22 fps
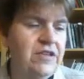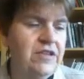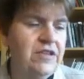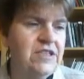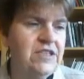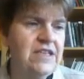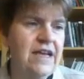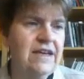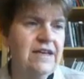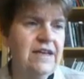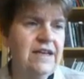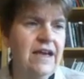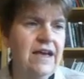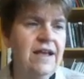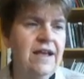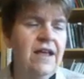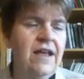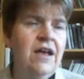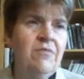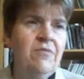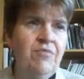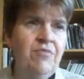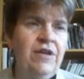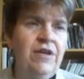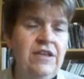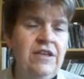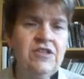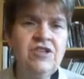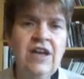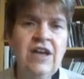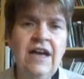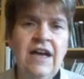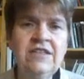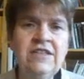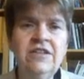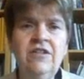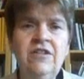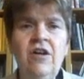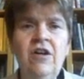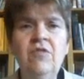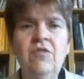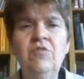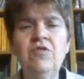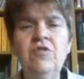Saturday. Bring your charts
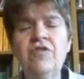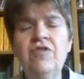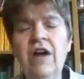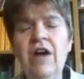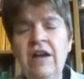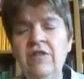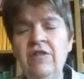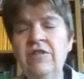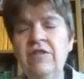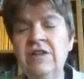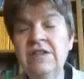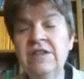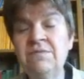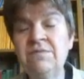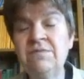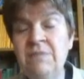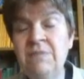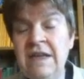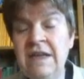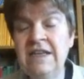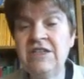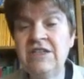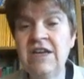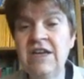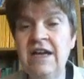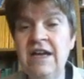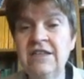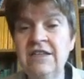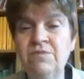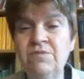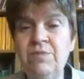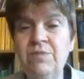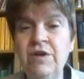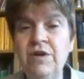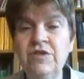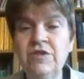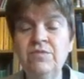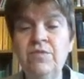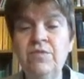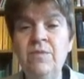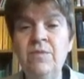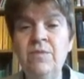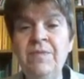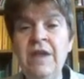along. We'll try and look at as many charts as possible.
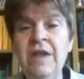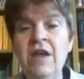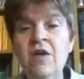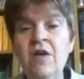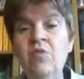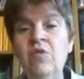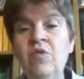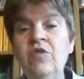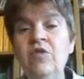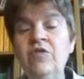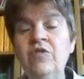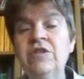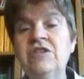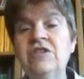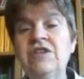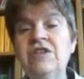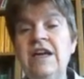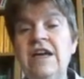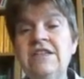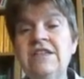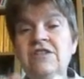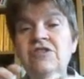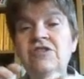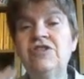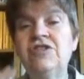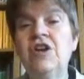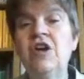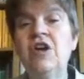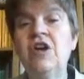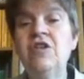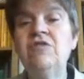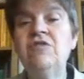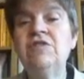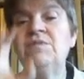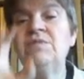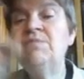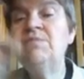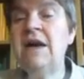We'll look at charts to show you as